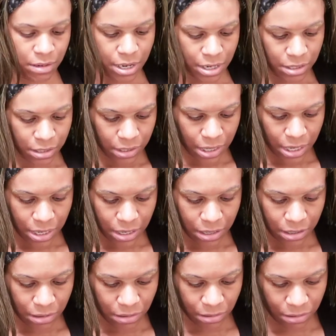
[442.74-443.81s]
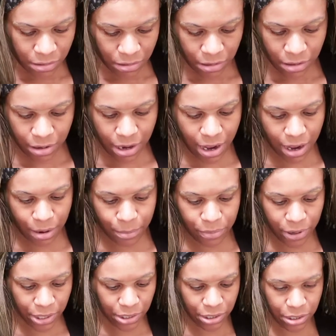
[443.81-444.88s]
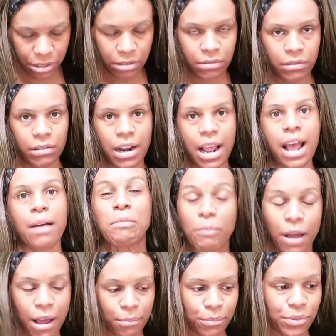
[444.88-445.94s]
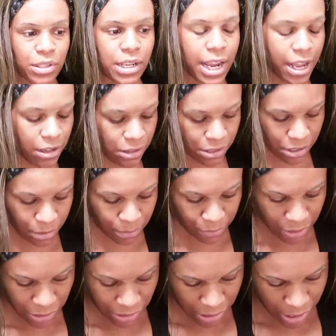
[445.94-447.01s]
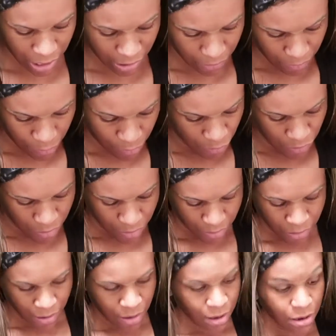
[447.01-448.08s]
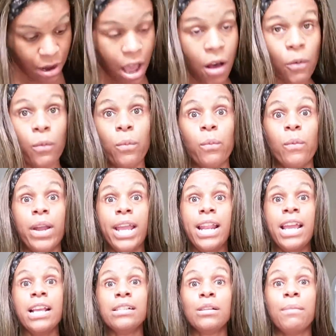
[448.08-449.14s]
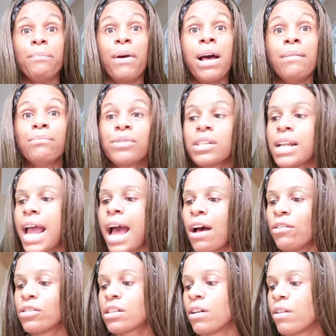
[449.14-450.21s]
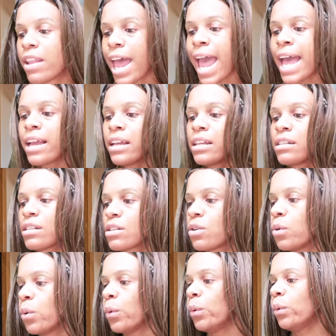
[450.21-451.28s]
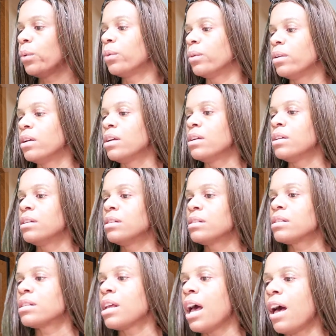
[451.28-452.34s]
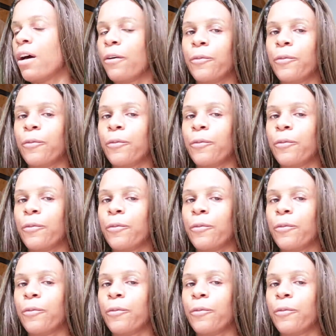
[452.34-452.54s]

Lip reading: it's not a brush, not a pump style, it's a brush style. No, it is a pump style, so that is cool. So